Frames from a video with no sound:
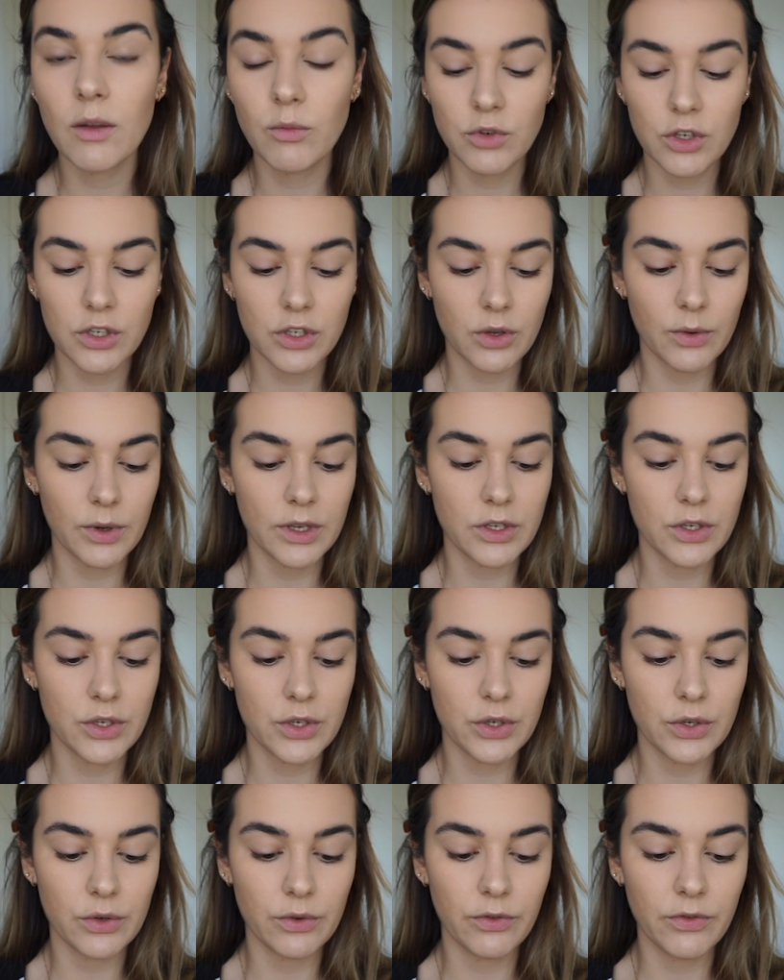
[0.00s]
I'm just going
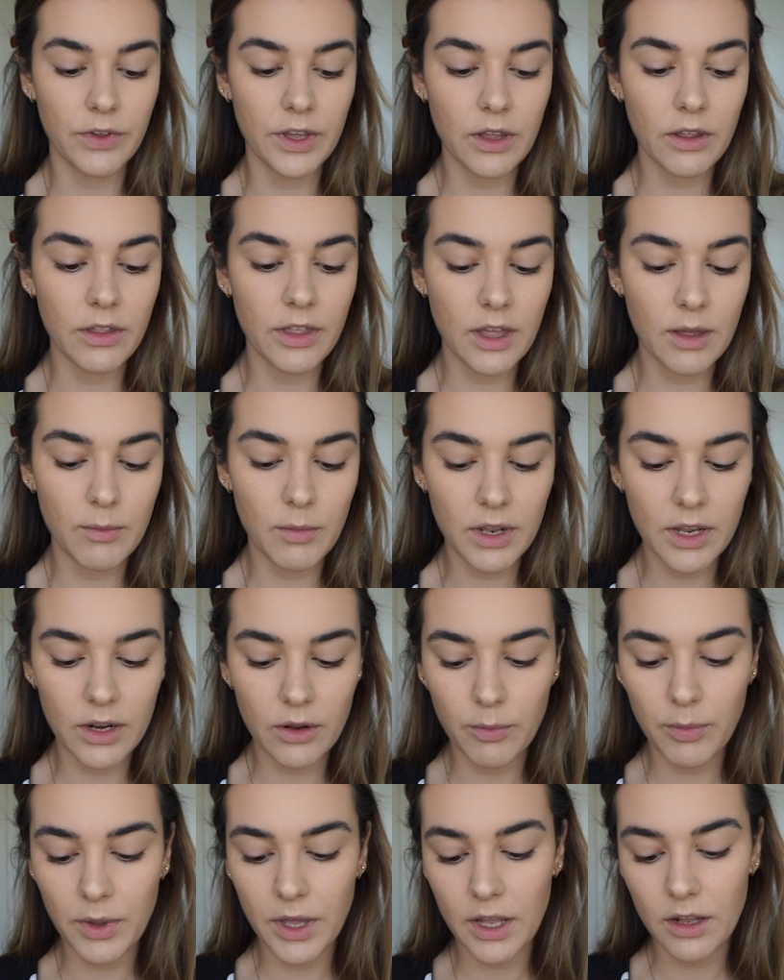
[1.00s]
to fill them a
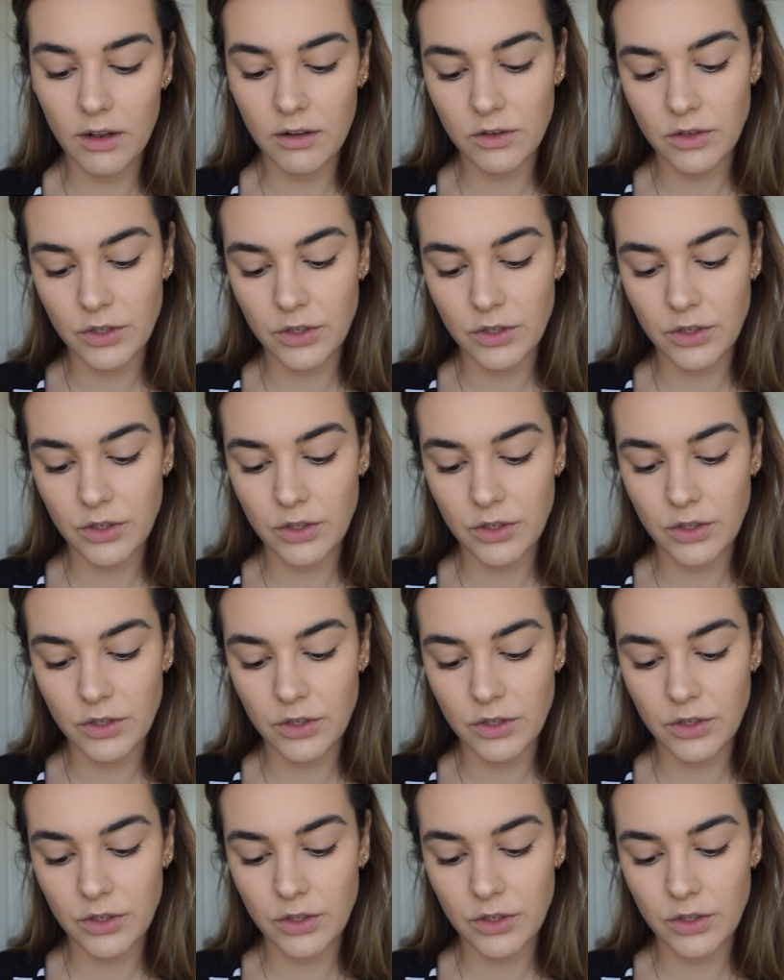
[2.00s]
little bit.